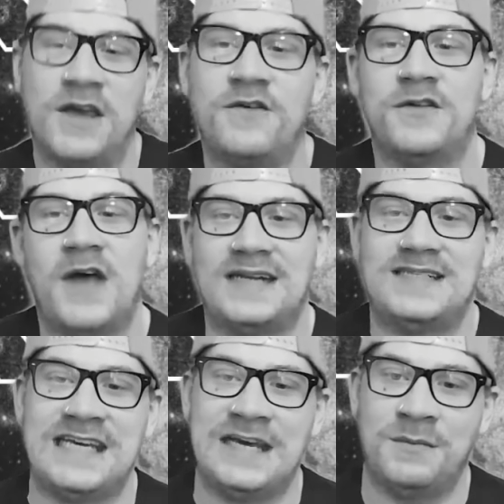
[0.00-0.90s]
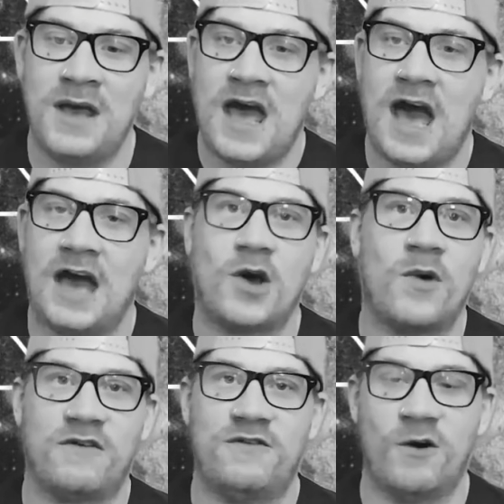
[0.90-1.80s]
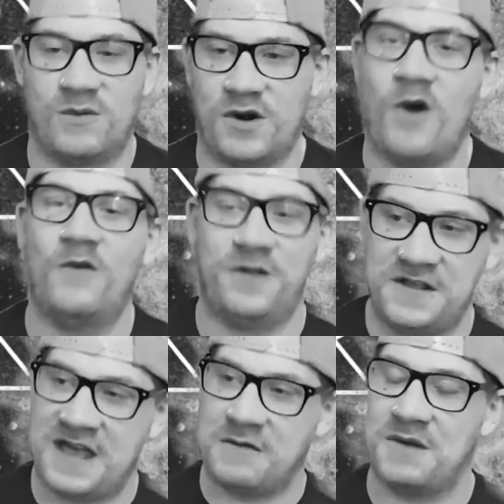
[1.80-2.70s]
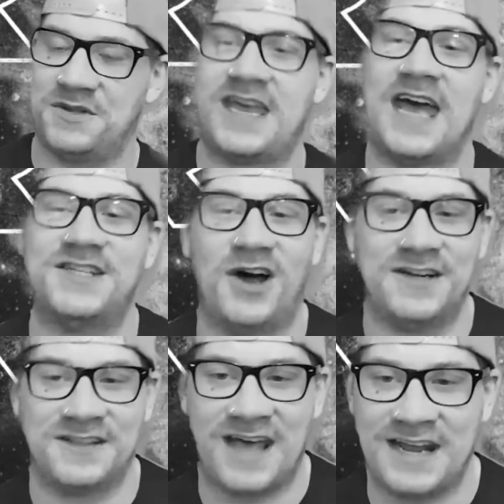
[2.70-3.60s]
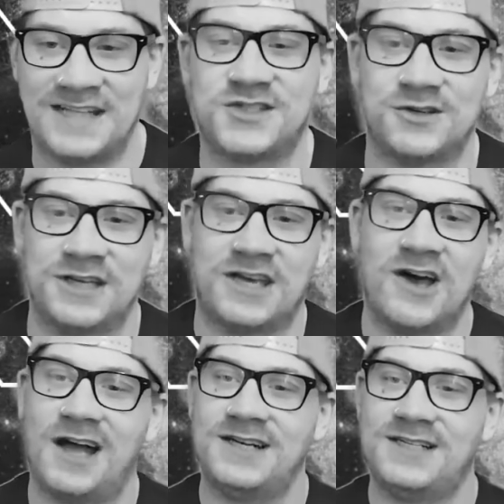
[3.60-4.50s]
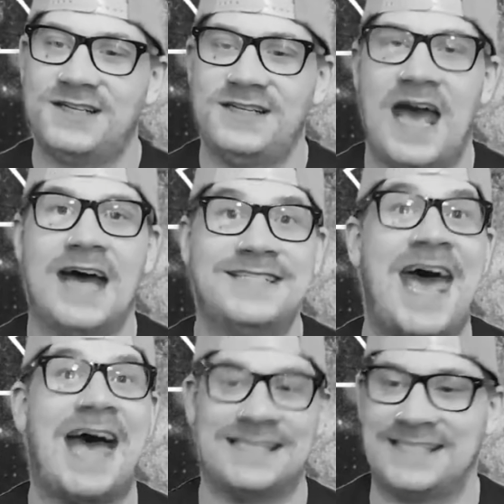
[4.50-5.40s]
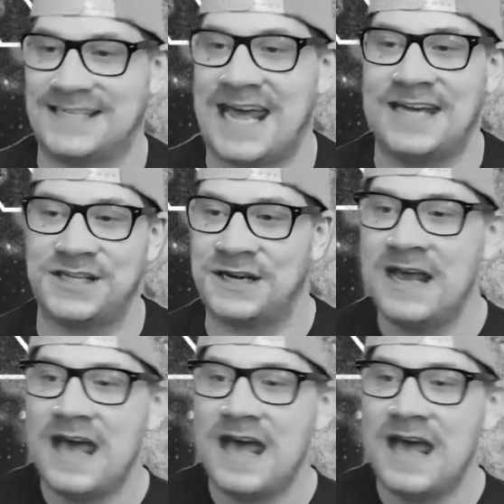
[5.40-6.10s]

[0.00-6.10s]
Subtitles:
for that team going forward. Hopefully they were able to catch on to that. It certainly caught Taz's attention.